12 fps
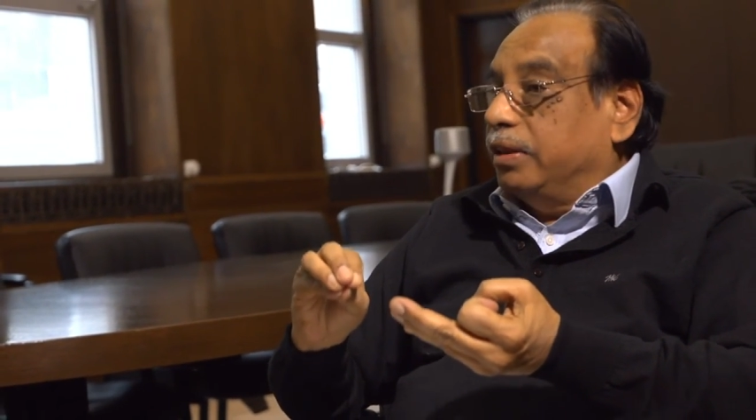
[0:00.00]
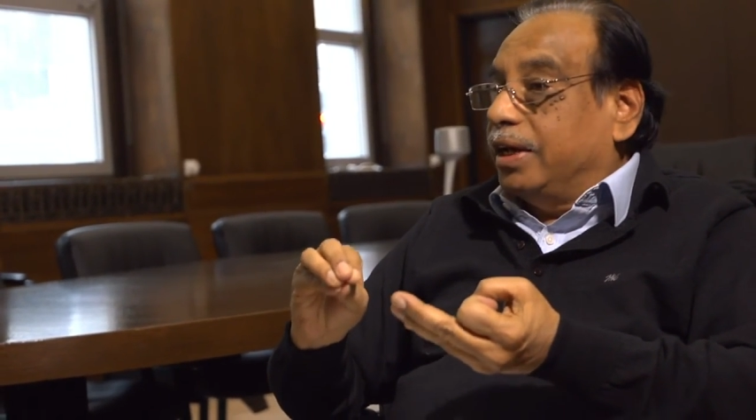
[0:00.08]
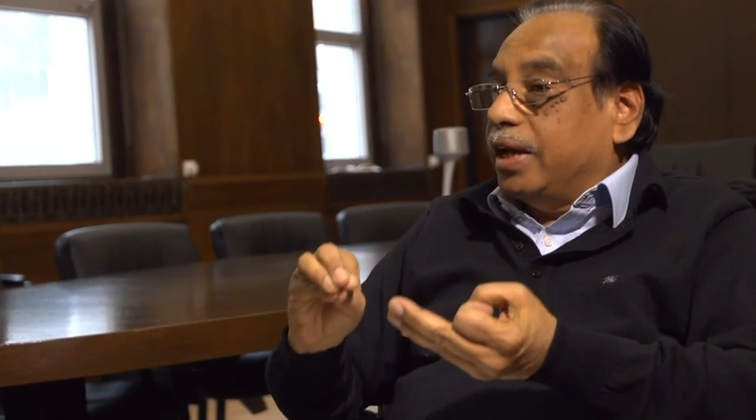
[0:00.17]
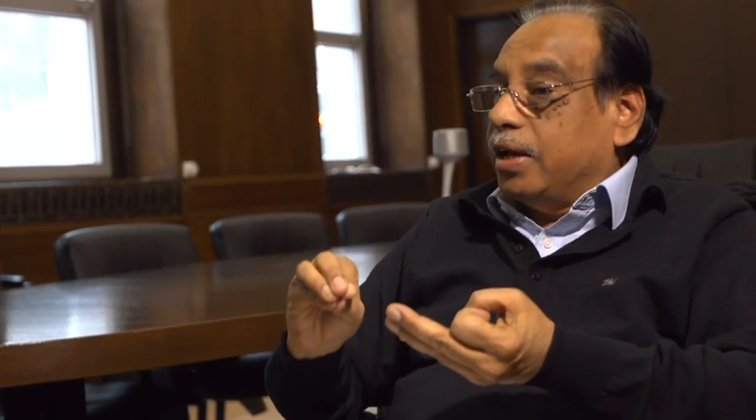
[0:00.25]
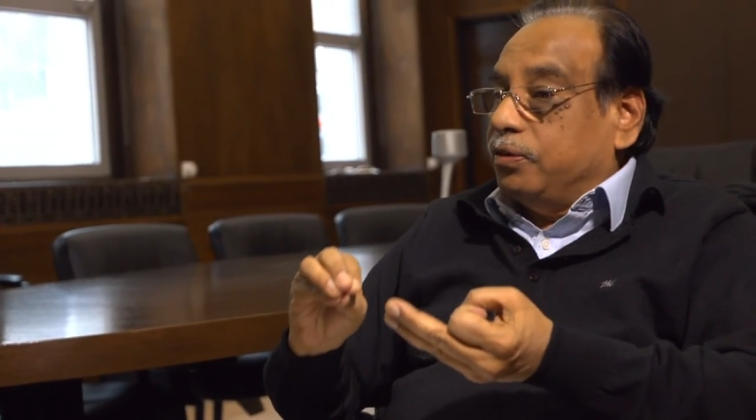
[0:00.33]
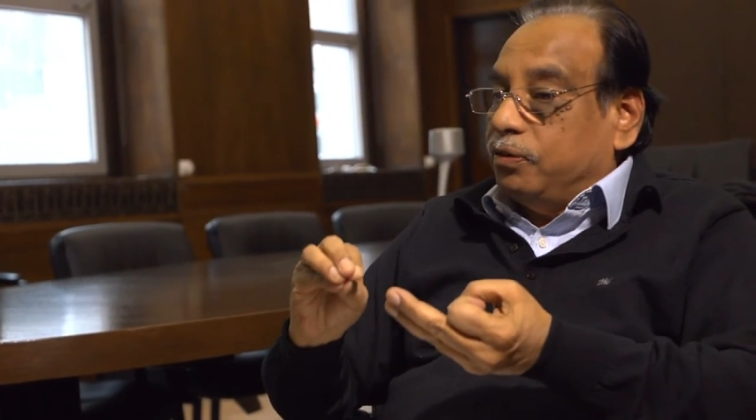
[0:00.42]

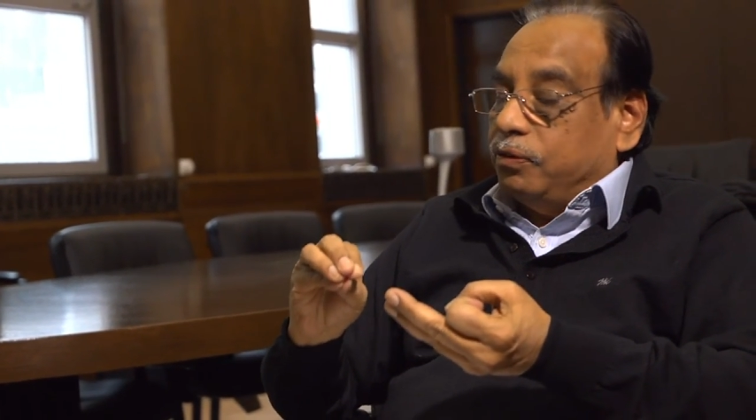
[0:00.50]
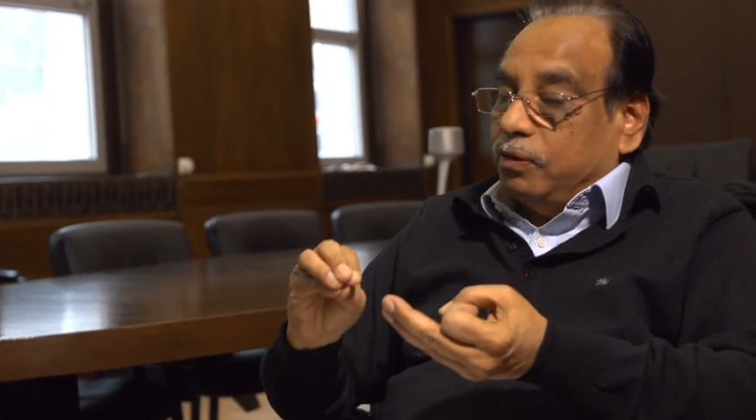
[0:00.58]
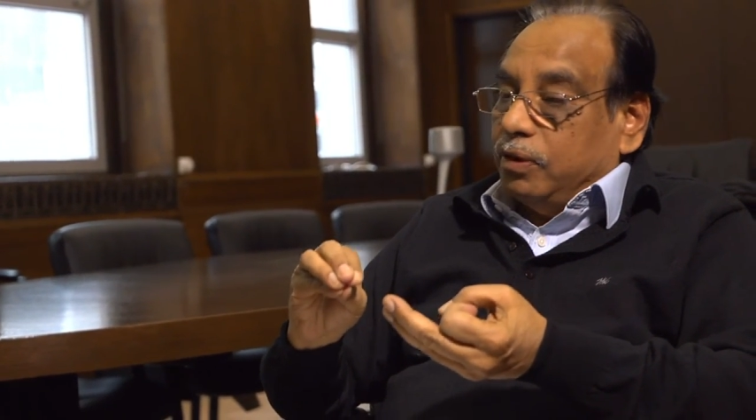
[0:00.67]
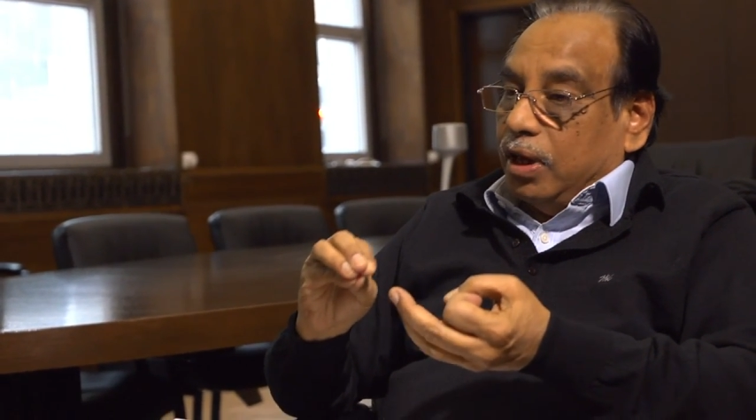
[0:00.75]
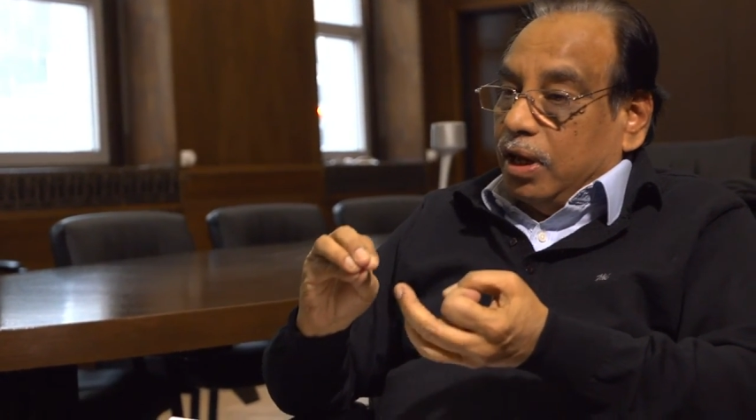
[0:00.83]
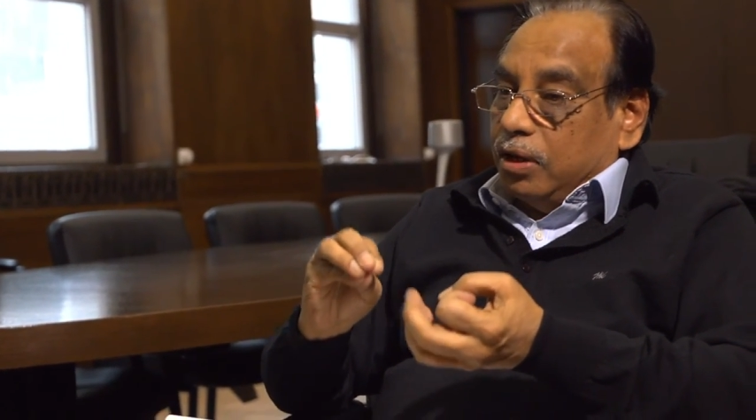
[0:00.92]

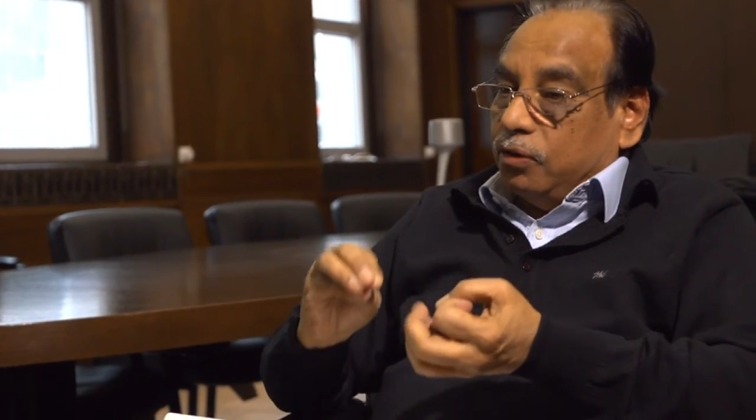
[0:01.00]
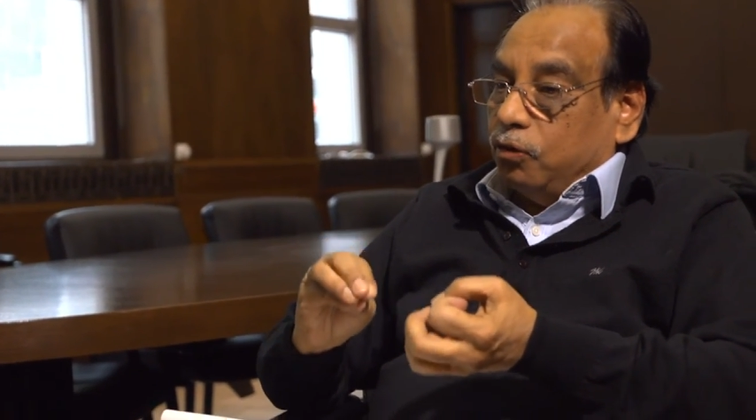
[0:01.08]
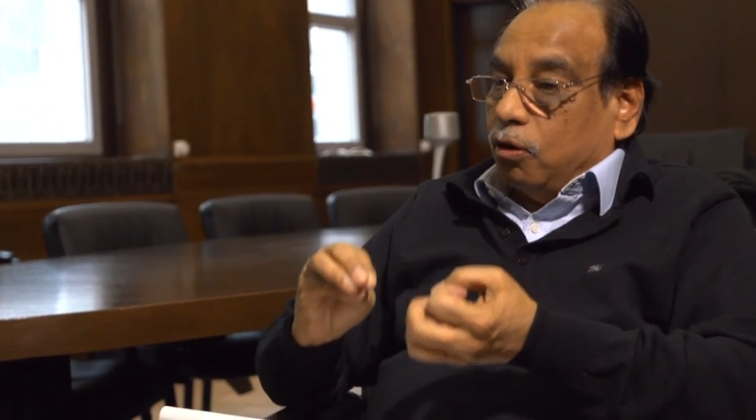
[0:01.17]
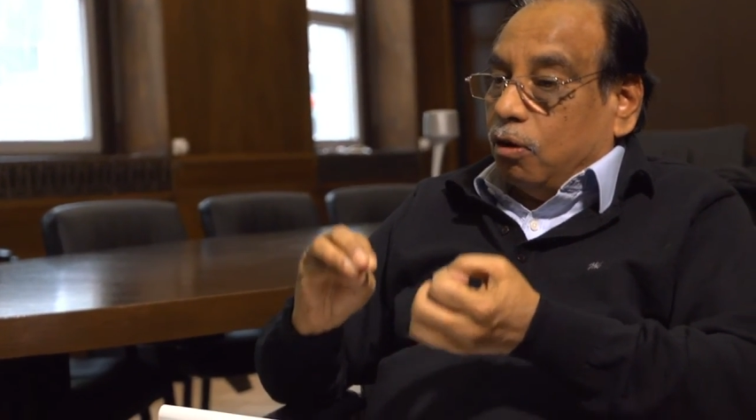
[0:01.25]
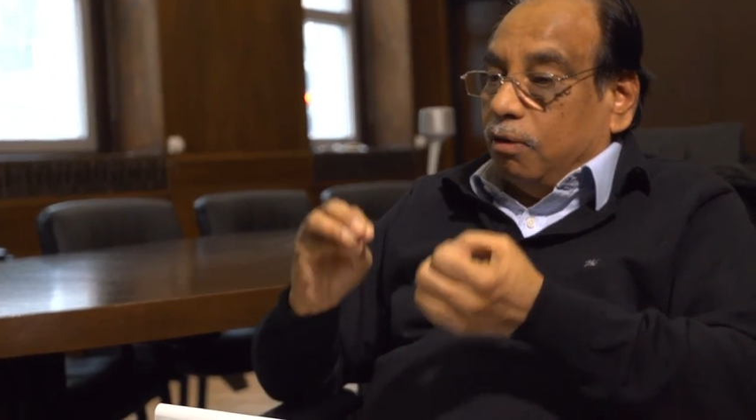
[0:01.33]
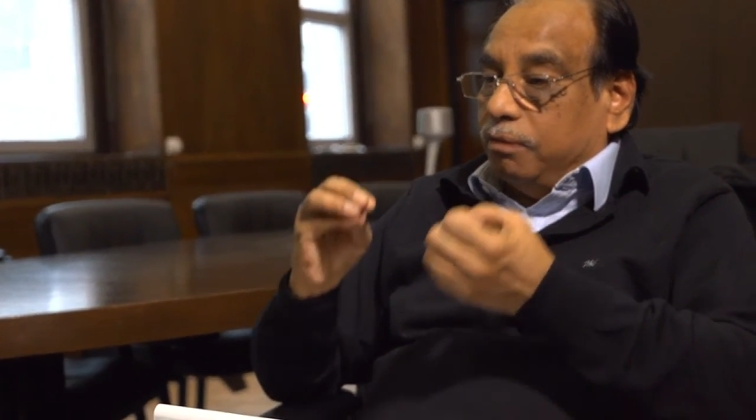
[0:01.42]
has
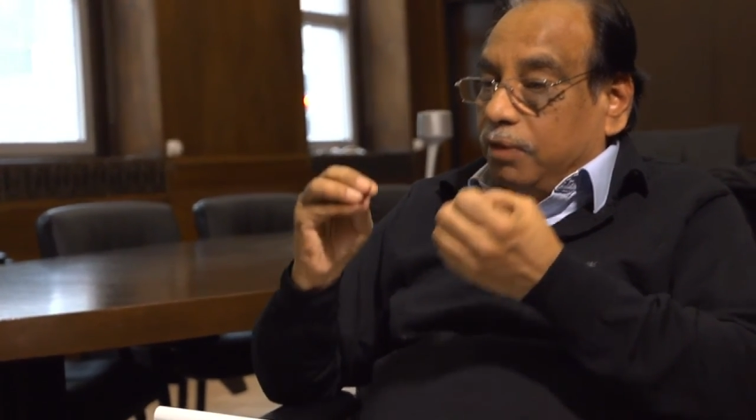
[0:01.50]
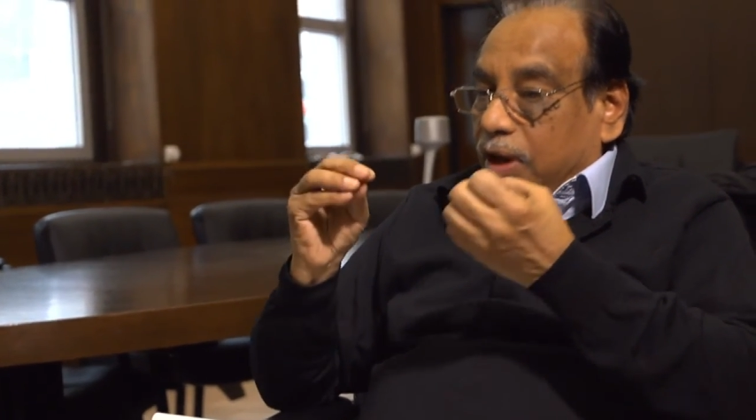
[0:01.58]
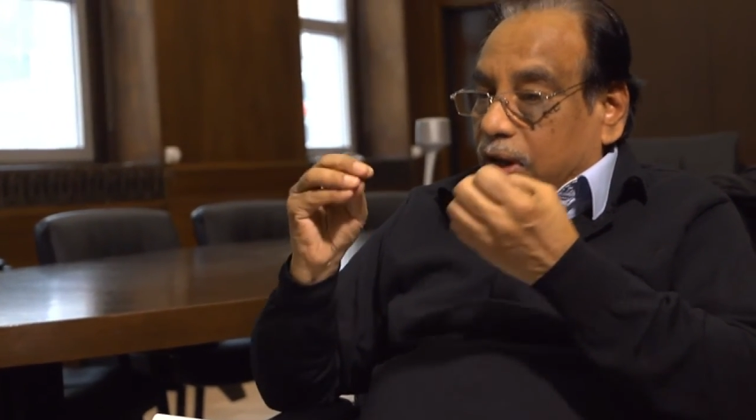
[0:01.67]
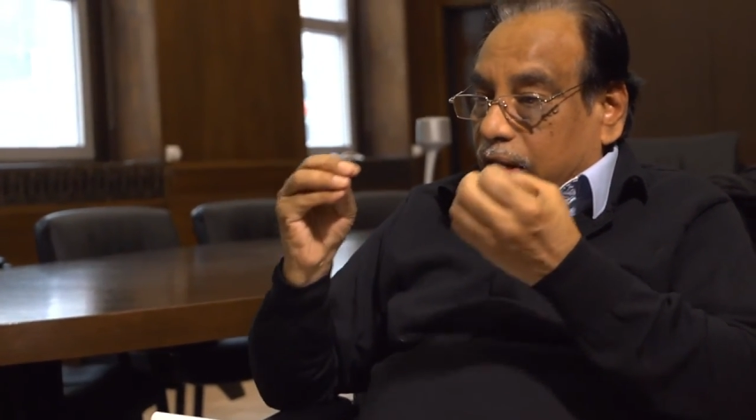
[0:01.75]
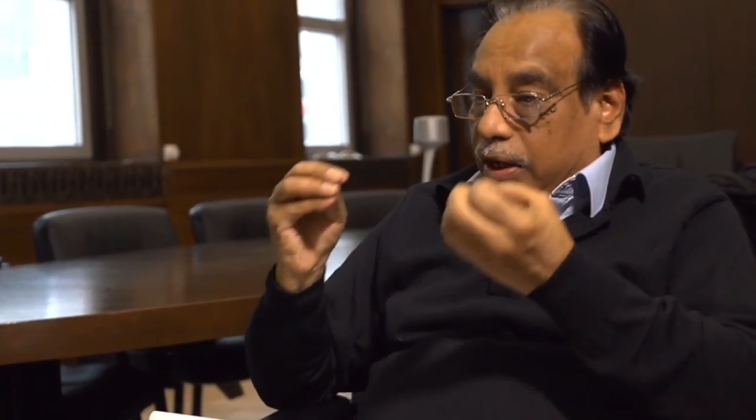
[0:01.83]
sort of